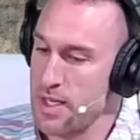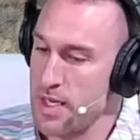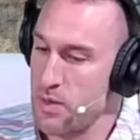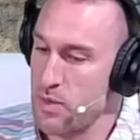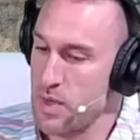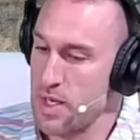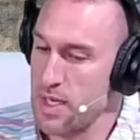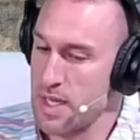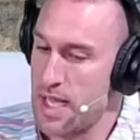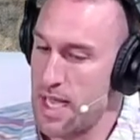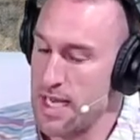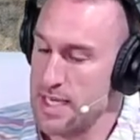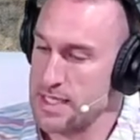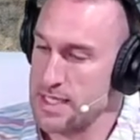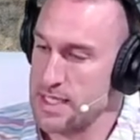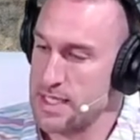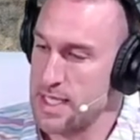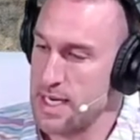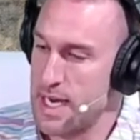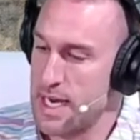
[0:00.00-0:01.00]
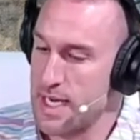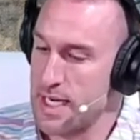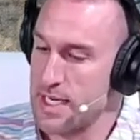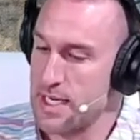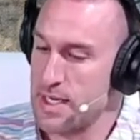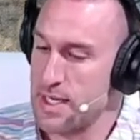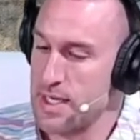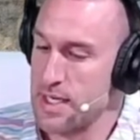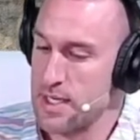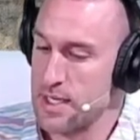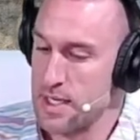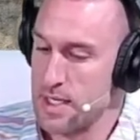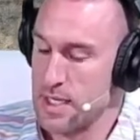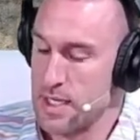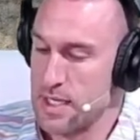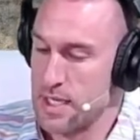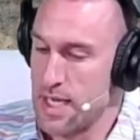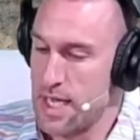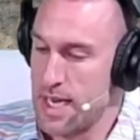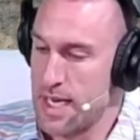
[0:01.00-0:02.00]
realized that I
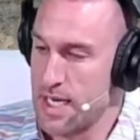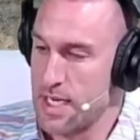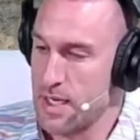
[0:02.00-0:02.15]
could